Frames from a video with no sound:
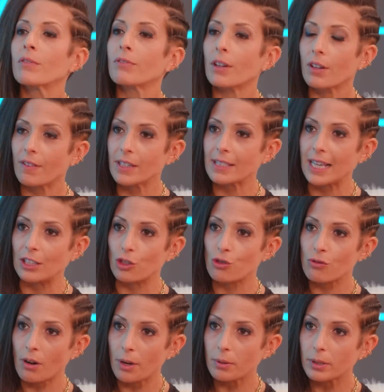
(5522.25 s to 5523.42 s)
in front of us had a
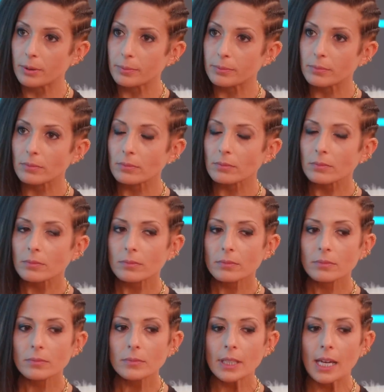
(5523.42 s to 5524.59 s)
stroke
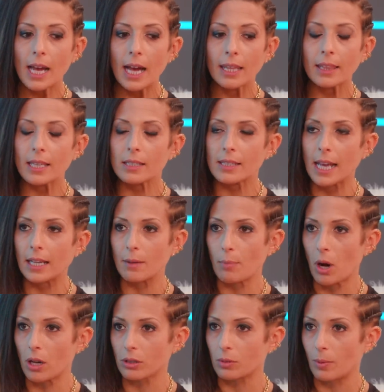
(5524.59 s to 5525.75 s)
and they sadly
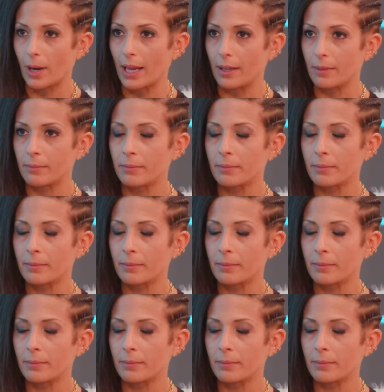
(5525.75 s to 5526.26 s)
passed away.